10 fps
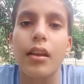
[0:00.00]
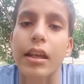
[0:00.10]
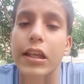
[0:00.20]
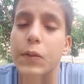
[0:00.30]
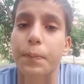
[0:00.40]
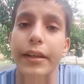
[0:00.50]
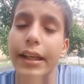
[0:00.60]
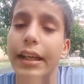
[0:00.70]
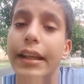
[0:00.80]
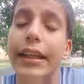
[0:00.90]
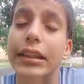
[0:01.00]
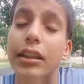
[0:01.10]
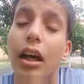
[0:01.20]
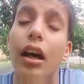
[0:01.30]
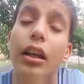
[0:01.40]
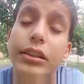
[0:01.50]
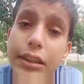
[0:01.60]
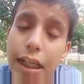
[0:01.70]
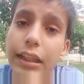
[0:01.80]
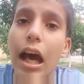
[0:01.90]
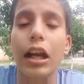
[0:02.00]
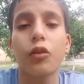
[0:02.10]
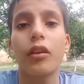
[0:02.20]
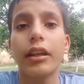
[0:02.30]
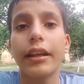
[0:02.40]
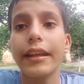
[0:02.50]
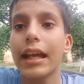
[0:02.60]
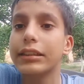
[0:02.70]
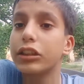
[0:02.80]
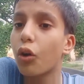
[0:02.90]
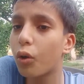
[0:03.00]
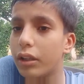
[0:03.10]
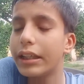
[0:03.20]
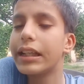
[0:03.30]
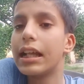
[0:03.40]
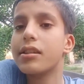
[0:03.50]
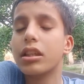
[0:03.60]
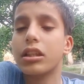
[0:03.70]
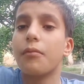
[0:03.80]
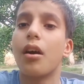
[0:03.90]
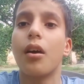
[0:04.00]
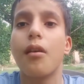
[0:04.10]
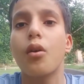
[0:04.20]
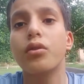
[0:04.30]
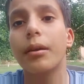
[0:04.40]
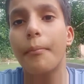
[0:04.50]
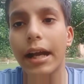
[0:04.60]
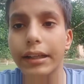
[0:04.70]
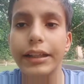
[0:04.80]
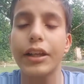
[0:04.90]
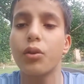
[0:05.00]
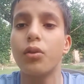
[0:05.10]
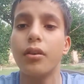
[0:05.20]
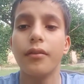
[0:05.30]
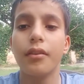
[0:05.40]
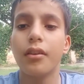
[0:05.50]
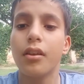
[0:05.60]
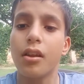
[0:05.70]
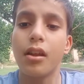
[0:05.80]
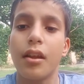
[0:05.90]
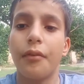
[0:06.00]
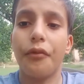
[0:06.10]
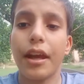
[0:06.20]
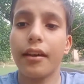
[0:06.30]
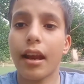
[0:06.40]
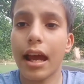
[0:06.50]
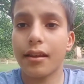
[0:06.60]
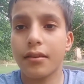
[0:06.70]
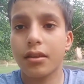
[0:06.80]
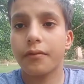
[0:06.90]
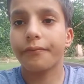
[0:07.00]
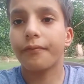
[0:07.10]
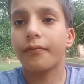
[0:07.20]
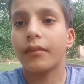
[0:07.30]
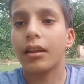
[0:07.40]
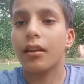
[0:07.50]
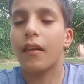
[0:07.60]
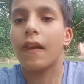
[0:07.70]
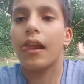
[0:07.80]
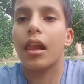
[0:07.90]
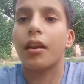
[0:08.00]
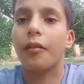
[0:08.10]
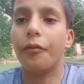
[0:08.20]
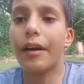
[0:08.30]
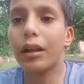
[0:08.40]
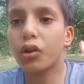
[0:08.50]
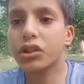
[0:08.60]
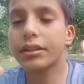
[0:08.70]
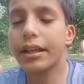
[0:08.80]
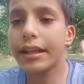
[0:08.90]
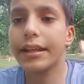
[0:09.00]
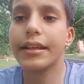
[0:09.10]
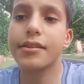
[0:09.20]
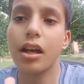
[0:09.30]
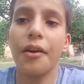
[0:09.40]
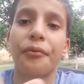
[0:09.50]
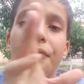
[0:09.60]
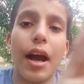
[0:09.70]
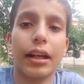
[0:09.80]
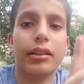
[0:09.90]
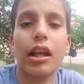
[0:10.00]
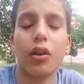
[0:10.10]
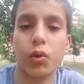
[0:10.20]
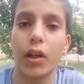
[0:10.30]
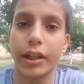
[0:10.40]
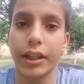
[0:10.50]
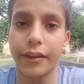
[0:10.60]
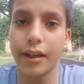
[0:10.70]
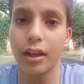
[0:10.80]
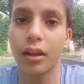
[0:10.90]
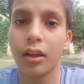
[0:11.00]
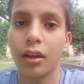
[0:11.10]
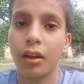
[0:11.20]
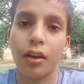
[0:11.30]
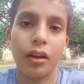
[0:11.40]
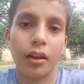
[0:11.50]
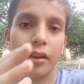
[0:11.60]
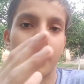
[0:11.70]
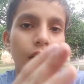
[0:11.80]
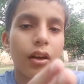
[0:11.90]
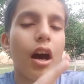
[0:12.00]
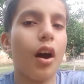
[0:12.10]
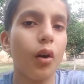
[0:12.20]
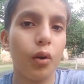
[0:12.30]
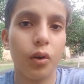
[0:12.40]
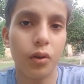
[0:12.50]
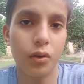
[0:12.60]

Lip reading: out. Speed is a scalar quantity as it only tells us about the magnitude, whereas velocity is a vector quantity. How?